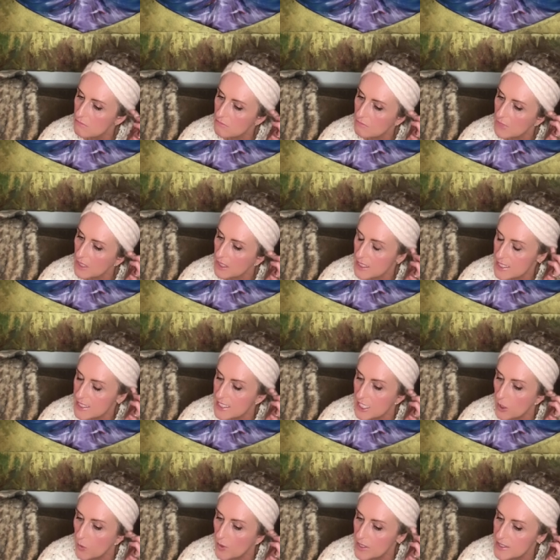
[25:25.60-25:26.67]
kind of
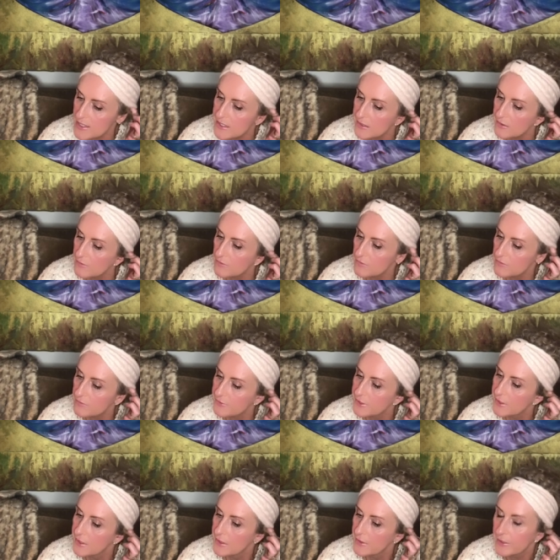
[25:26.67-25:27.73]
sequence of
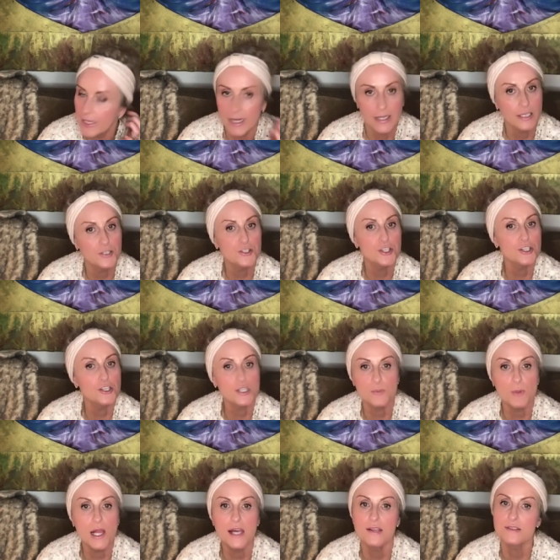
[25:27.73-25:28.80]
getting into your
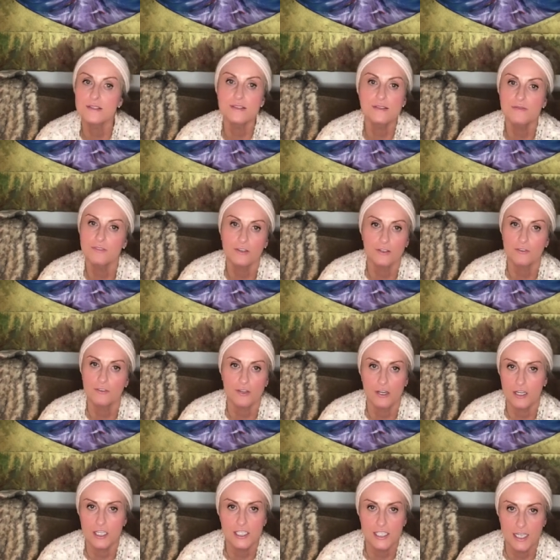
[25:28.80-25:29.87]
splits for 30
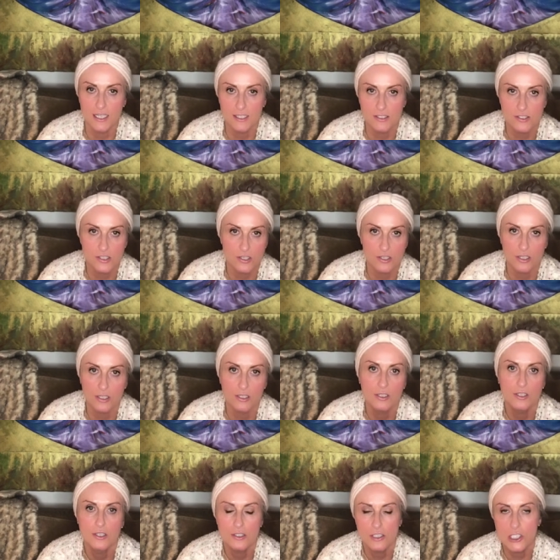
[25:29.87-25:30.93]
days, or
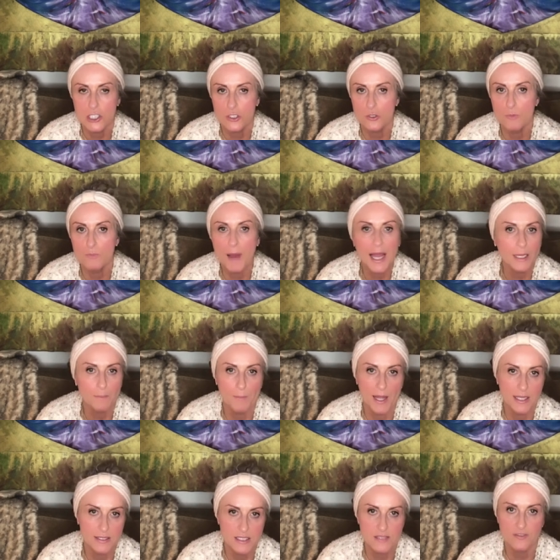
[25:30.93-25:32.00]
she's doing back
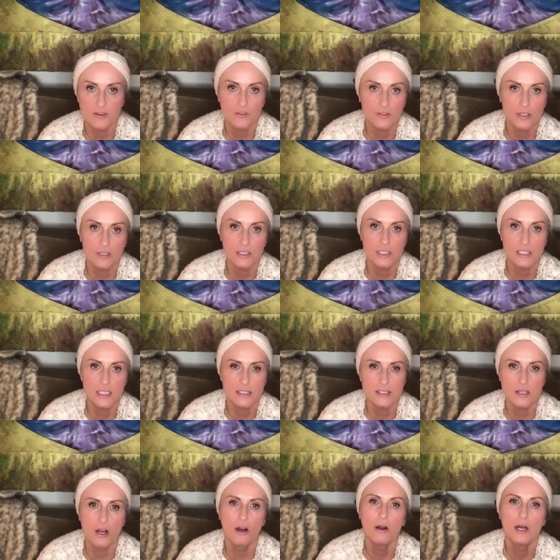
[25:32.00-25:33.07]
bends for 30 days.
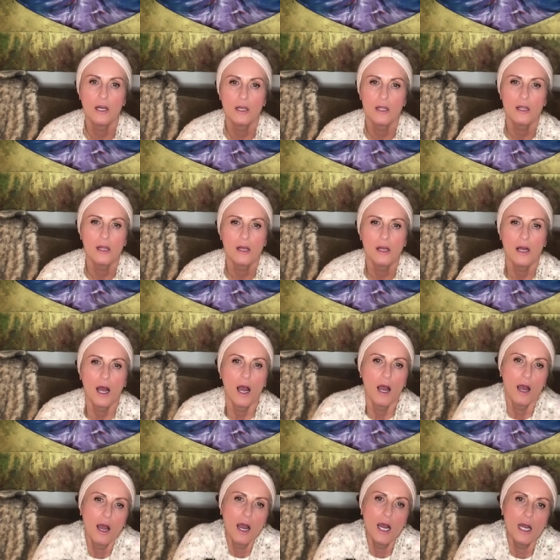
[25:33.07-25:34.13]
So
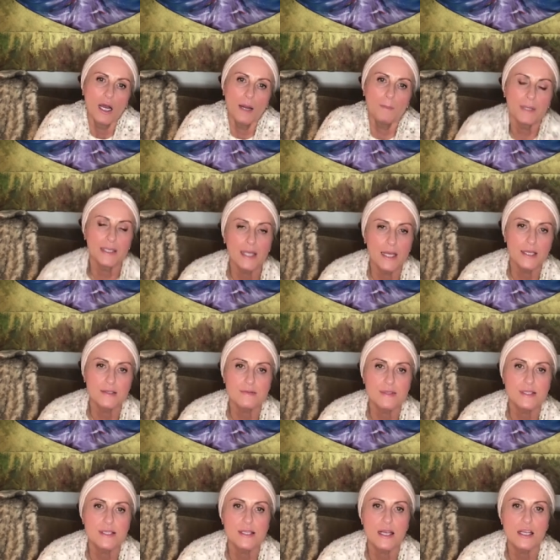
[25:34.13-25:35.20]
I mean,
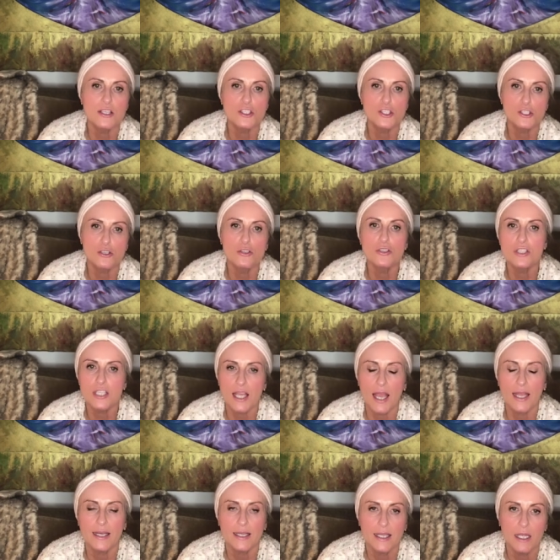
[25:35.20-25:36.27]
it's good to kind
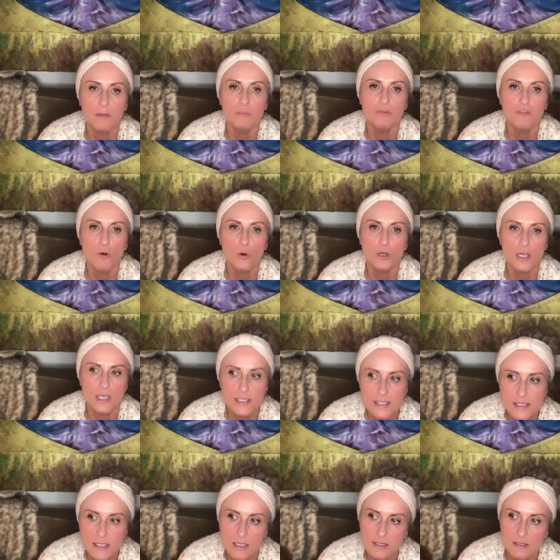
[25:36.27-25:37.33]
of keep focused,
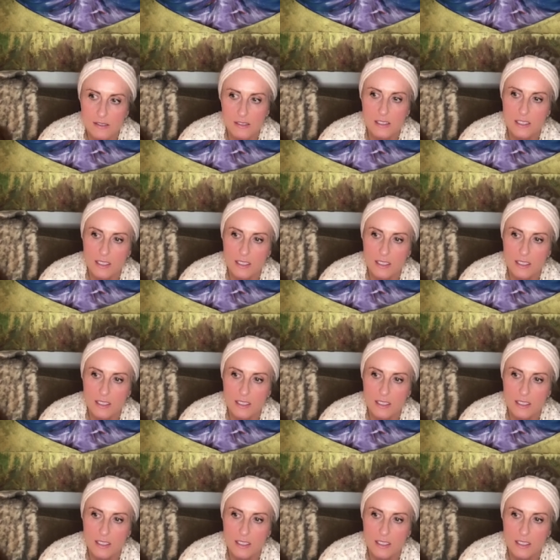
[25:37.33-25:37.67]
and